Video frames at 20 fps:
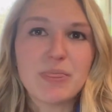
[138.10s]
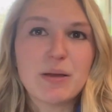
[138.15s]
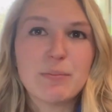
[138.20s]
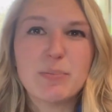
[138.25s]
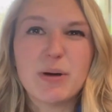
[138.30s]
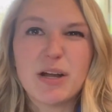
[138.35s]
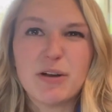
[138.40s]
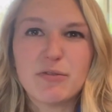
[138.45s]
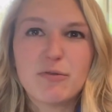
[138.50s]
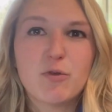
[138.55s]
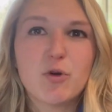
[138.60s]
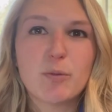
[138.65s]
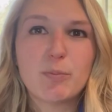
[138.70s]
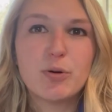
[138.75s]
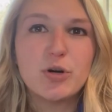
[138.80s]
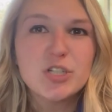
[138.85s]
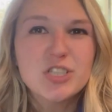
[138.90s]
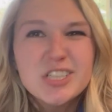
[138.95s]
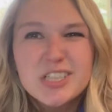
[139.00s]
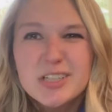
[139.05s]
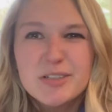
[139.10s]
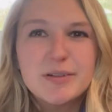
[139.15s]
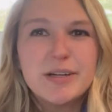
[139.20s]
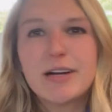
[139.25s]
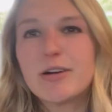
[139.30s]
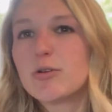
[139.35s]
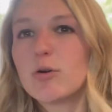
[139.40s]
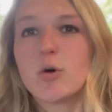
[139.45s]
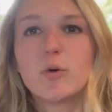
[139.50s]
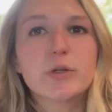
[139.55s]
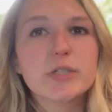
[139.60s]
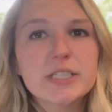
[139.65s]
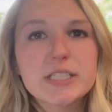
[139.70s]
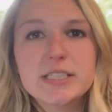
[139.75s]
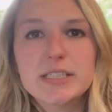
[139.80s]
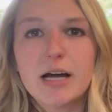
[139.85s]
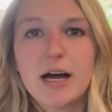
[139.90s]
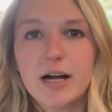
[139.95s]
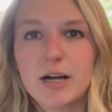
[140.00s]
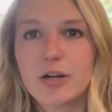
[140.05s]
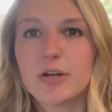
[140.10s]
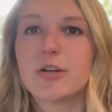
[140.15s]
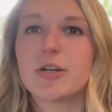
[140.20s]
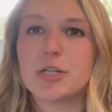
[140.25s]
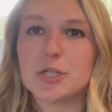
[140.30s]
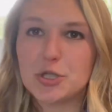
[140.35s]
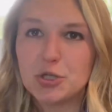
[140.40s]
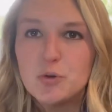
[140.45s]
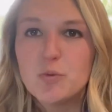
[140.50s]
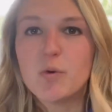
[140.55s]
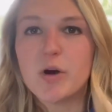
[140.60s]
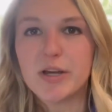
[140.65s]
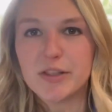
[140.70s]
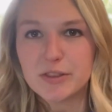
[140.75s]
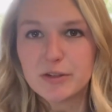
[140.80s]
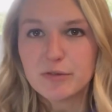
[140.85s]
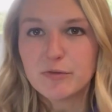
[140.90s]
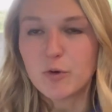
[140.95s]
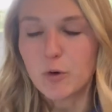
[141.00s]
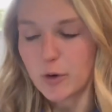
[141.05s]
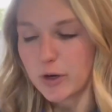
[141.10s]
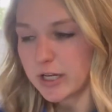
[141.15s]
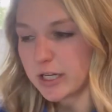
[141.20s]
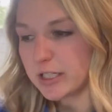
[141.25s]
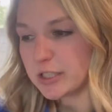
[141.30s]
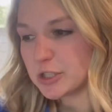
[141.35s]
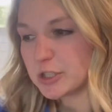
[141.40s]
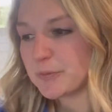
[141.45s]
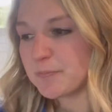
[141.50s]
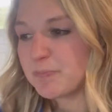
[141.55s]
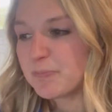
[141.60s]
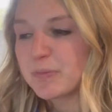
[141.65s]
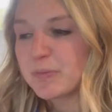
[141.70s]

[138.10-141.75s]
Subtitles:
But for pushing around horse soccer, you want the 40-inch.